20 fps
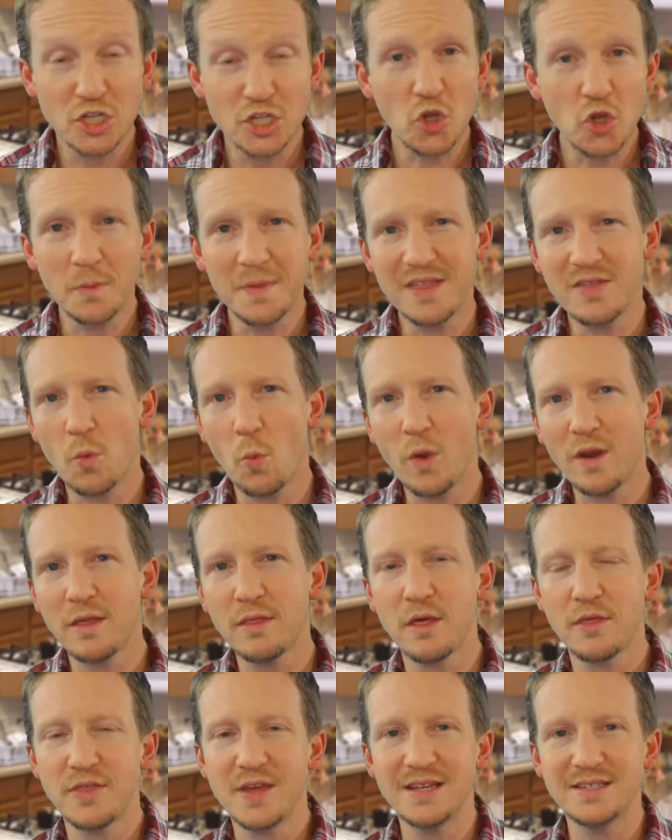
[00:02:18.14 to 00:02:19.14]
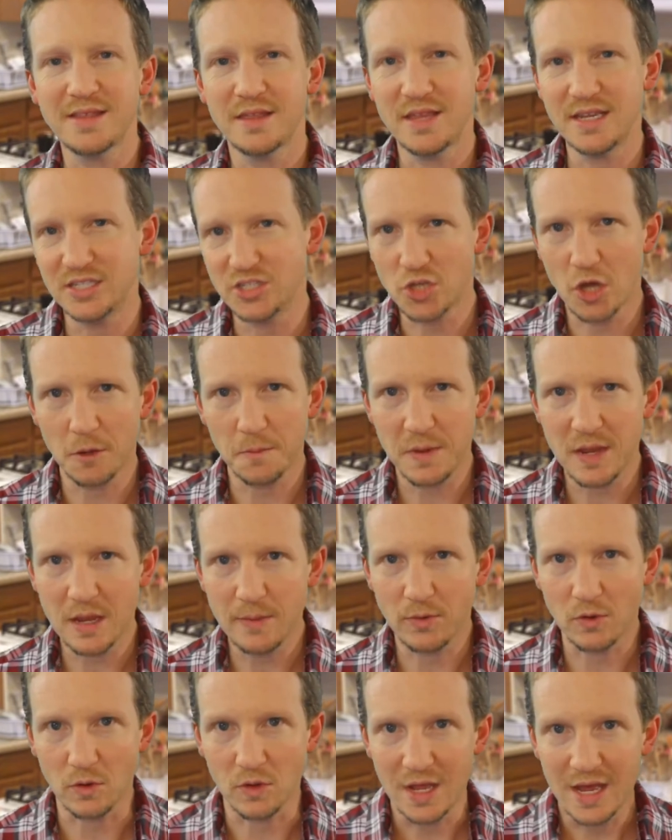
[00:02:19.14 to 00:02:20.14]
She told me that one of the things that these young
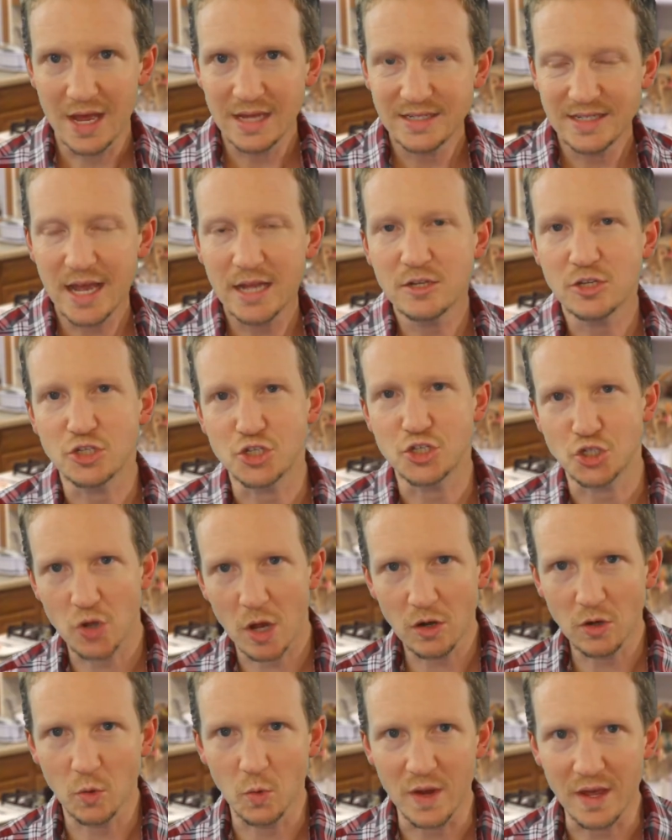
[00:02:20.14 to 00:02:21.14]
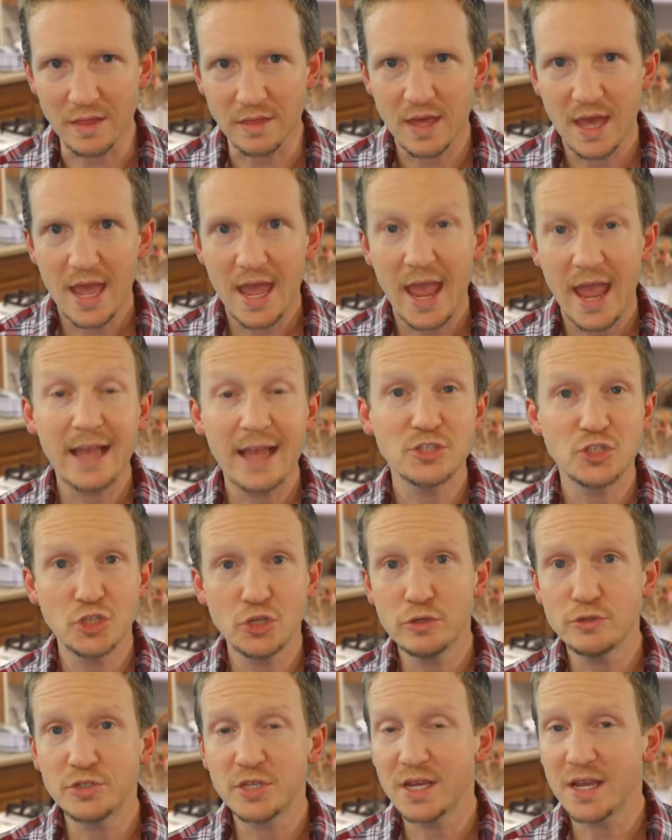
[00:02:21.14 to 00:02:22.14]
people tend to struggle with is
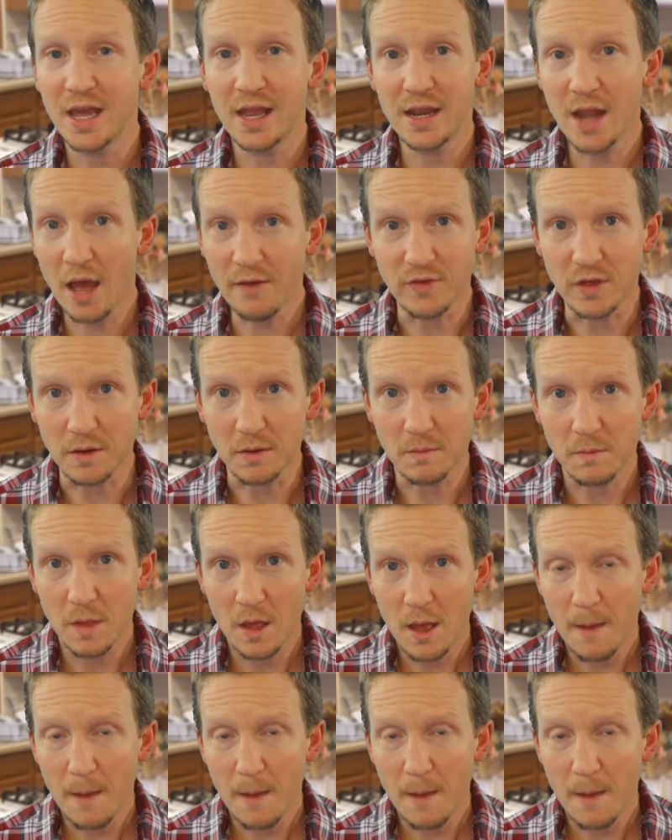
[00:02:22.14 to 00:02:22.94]
using an oven.